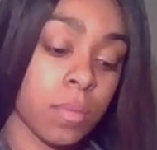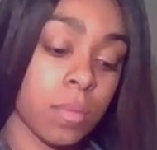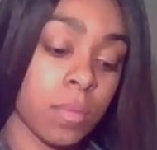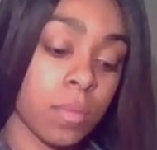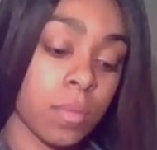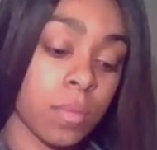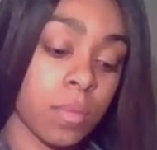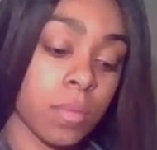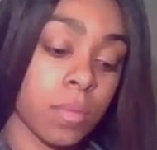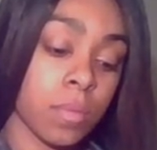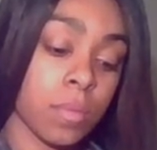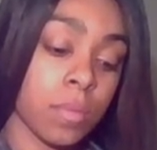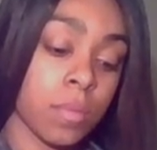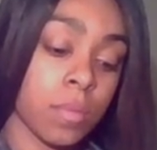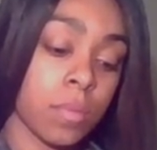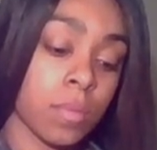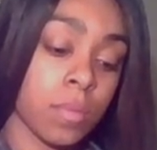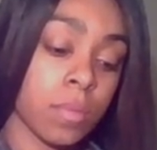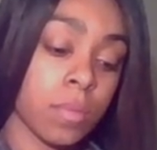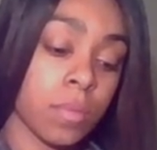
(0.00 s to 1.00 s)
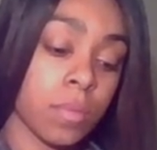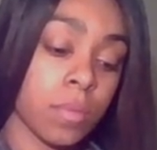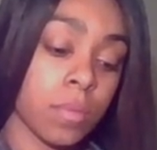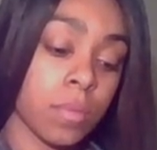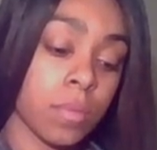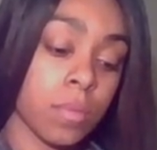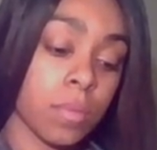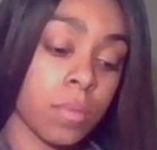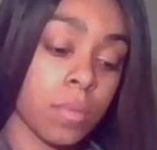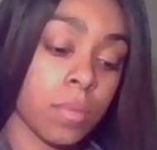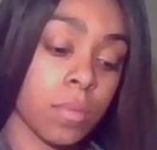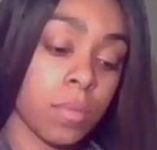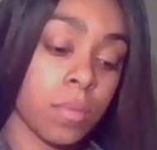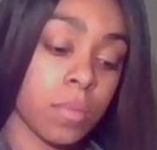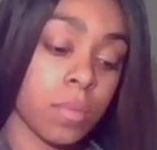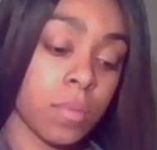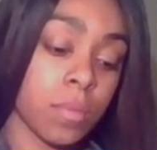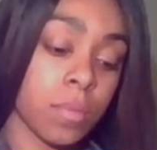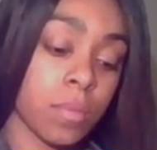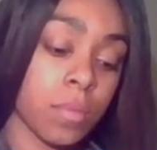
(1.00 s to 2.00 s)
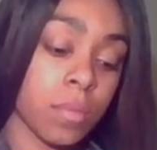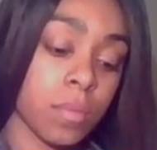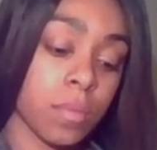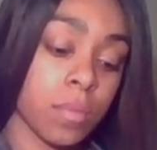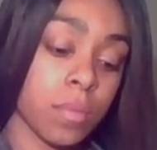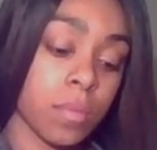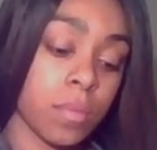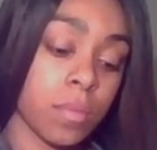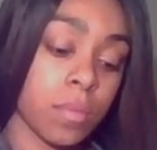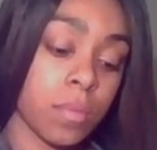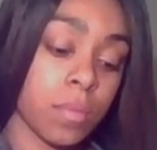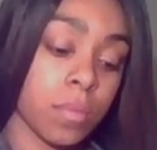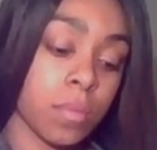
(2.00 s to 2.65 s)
[no speech]